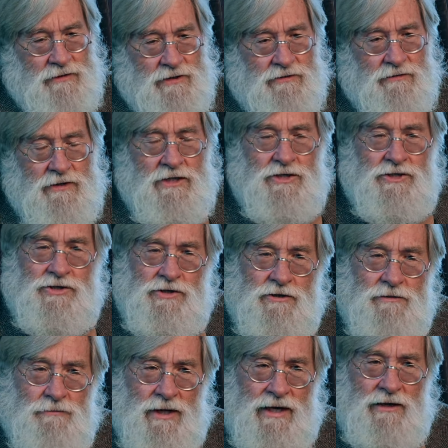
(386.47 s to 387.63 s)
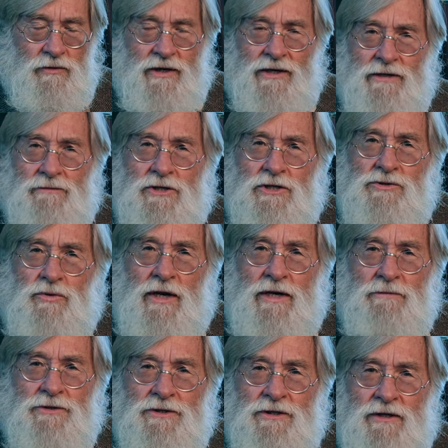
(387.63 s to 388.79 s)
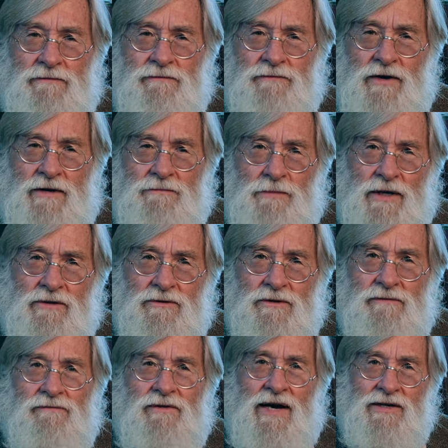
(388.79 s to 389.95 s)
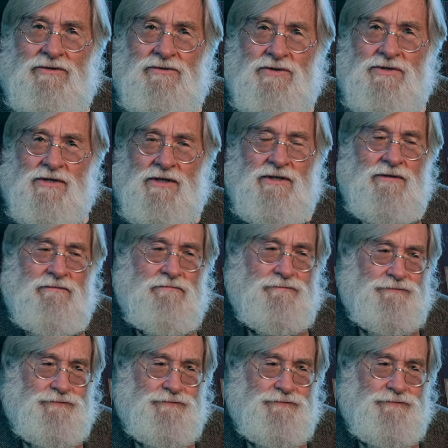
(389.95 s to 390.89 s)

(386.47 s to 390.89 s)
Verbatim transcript: that certain black and white images were able to convey better the value scheme.